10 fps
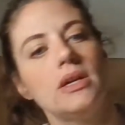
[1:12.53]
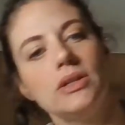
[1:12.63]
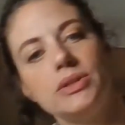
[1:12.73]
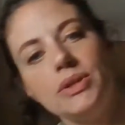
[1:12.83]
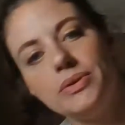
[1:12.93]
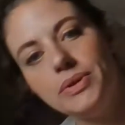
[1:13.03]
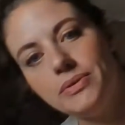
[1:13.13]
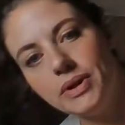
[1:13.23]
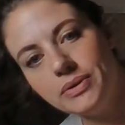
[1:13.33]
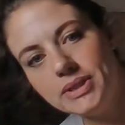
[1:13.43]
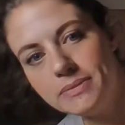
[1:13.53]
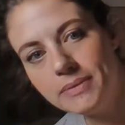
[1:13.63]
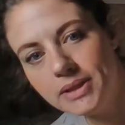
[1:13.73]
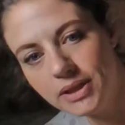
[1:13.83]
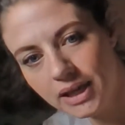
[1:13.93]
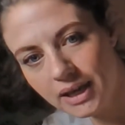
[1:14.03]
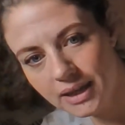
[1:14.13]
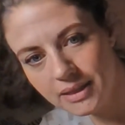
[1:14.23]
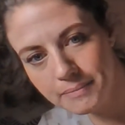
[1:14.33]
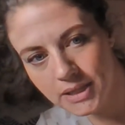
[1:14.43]
So you are going to be looking
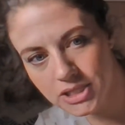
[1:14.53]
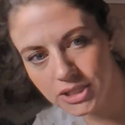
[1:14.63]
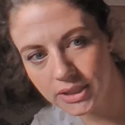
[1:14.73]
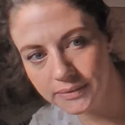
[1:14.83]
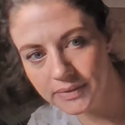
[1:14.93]
at the picture,